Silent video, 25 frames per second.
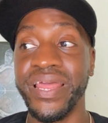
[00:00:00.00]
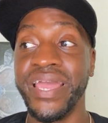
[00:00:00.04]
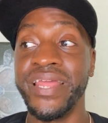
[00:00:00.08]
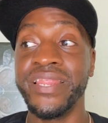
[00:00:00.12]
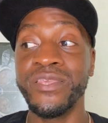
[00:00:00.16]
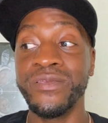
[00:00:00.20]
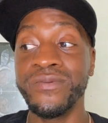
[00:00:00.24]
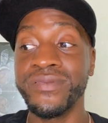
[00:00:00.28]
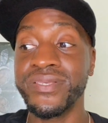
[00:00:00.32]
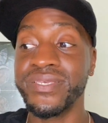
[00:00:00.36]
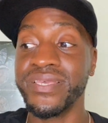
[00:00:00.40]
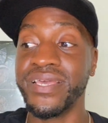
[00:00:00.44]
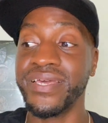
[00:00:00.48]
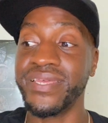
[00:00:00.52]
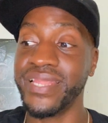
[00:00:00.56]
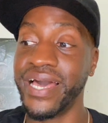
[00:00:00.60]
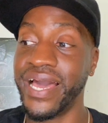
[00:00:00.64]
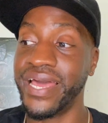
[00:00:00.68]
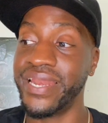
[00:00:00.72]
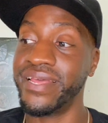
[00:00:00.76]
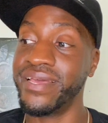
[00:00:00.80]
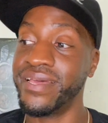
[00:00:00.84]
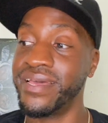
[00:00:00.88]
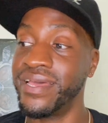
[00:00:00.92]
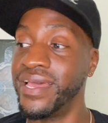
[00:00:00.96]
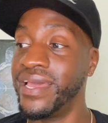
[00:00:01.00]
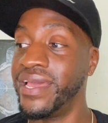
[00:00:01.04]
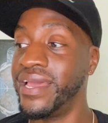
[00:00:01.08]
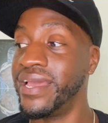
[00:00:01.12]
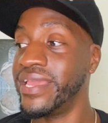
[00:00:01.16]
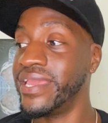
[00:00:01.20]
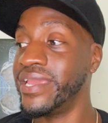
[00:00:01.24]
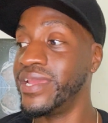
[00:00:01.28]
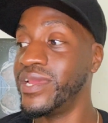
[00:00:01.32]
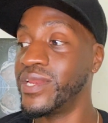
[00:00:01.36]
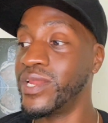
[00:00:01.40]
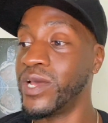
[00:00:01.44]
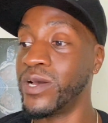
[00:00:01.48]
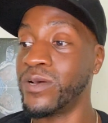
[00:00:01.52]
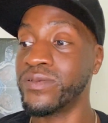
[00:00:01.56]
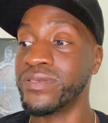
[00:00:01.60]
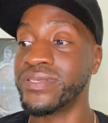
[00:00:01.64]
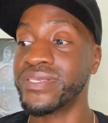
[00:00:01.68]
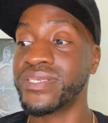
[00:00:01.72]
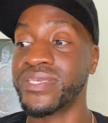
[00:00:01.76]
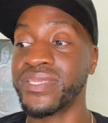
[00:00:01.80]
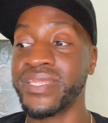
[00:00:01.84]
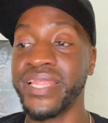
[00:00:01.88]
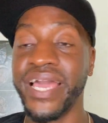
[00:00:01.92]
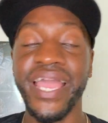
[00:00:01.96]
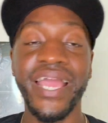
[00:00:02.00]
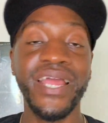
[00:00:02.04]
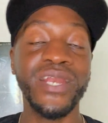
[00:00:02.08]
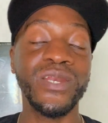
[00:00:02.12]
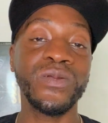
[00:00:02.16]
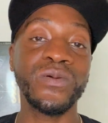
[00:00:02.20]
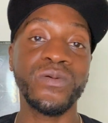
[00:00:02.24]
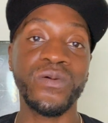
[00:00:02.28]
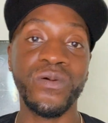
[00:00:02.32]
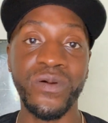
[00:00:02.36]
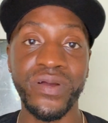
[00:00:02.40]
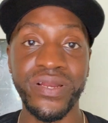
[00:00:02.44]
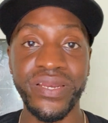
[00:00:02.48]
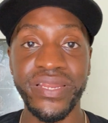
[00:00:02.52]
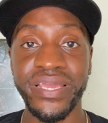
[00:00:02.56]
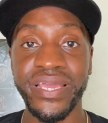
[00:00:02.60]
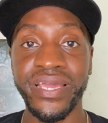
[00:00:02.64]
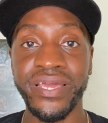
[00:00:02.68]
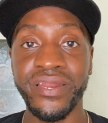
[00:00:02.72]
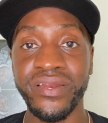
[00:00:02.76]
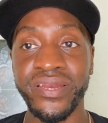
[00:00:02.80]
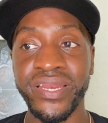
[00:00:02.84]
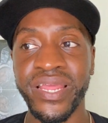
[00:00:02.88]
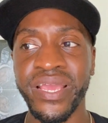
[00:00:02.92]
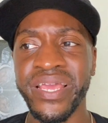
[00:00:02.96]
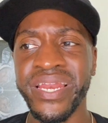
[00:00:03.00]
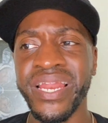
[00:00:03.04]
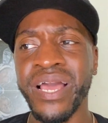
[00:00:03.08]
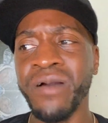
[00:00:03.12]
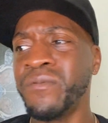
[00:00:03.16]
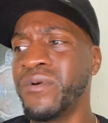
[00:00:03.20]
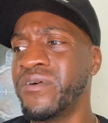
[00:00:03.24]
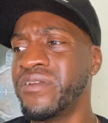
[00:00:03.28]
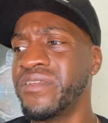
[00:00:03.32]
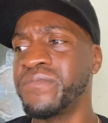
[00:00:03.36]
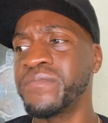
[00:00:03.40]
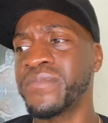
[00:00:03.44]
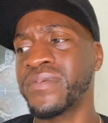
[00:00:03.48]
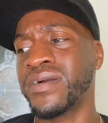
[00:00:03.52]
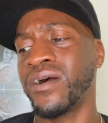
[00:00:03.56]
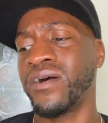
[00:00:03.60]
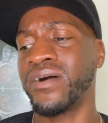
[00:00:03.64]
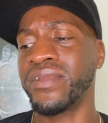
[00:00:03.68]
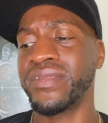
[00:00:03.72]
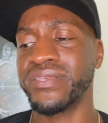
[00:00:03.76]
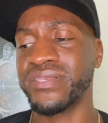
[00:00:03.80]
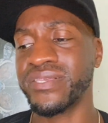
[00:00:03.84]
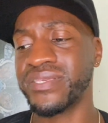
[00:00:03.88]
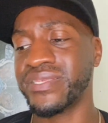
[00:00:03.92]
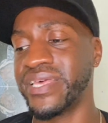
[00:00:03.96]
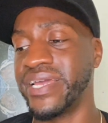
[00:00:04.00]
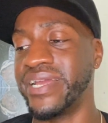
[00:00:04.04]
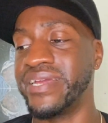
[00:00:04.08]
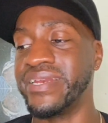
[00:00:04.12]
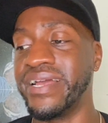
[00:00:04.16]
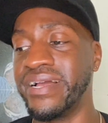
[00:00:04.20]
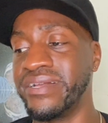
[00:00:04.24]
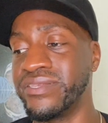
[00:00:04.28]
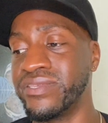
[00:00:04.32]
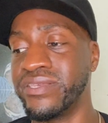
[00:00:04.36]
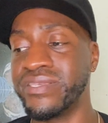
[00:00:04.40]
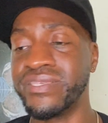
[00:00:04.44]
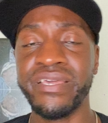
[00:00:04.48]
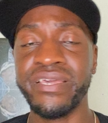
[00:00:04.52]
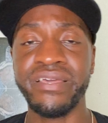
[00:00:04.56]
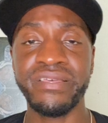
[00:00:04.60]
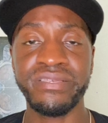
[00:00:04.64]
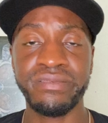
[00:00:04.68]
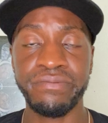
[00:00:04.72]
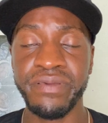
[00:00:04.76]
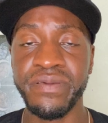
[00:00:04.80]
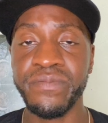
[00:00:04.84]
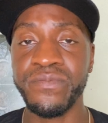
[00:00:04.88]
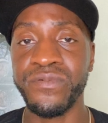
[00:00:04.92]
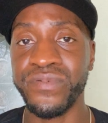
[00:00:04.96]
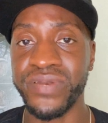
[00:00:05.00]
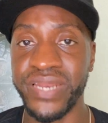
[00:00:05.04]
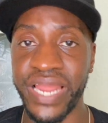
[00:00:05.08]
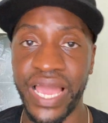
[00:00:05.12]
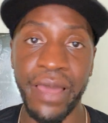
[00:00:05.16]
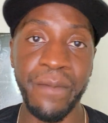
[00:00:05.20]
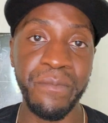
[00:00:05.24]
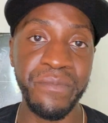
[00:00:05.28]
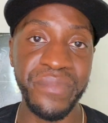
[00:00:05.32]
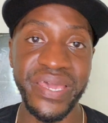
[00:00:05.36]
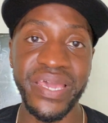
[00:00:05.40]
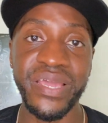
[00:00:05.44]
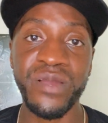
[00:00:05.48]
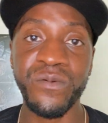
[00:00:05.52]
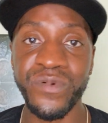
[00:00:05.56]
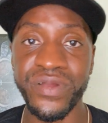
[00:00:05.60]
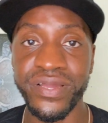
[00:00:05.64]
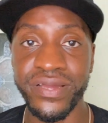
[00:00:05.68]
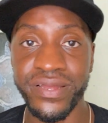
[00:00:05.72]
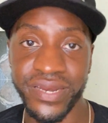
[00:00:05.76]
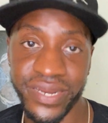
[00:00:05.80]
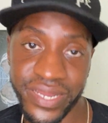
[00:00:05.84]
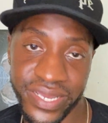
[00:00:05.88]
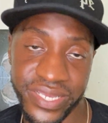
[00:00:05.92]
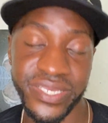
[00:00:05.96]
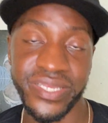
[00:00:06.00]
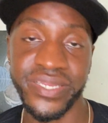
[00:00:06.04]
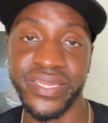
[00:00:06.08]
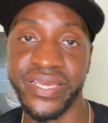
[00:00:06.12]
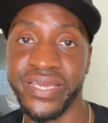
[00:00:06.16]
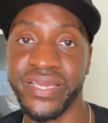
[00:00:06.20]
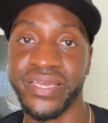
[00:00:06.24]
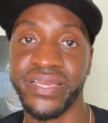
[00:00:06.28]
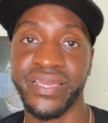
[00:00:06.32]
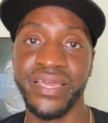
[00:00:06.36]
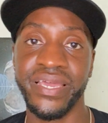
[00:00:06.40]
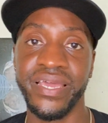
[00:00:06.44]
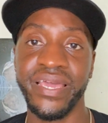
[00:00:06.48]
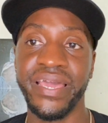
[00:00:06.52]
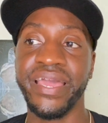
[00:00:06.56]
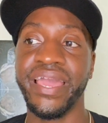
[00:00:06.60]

And you see a lot of, slander on the internet. And I won't even call it slander. I just say it's people not being realistic.